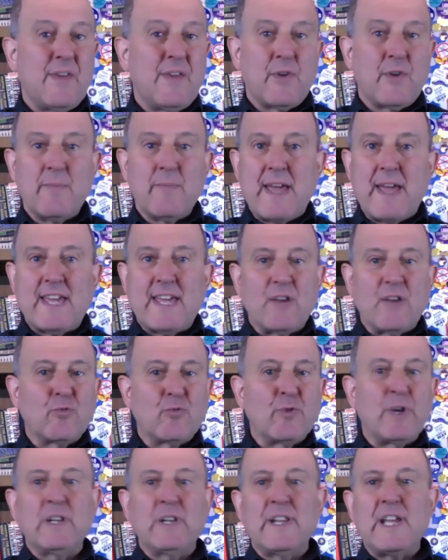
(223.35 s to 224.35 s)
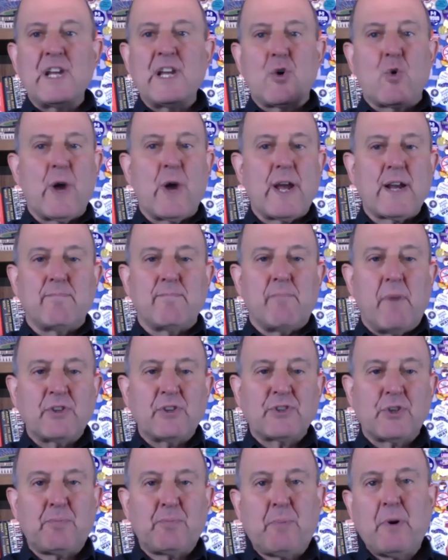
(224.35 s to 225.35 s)
they're making really quick
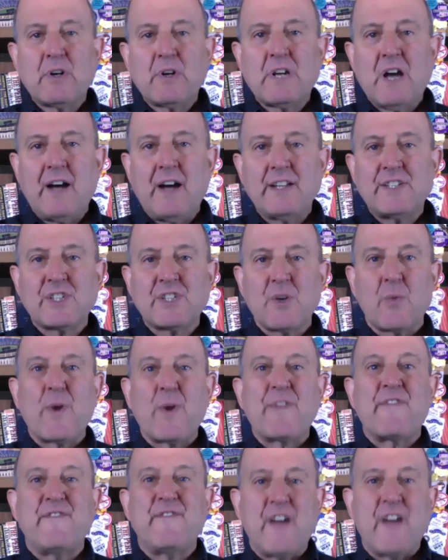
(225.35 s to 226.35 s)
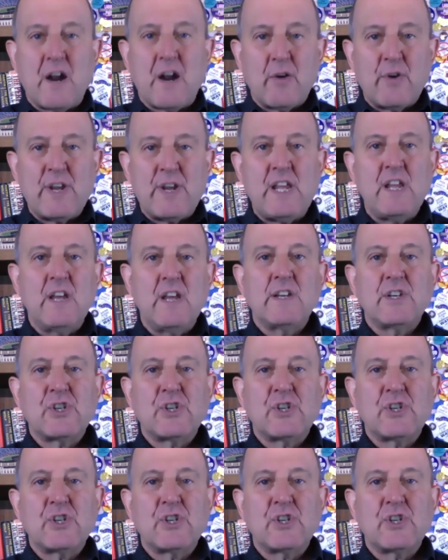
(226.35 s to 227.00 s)
multiple cuts with very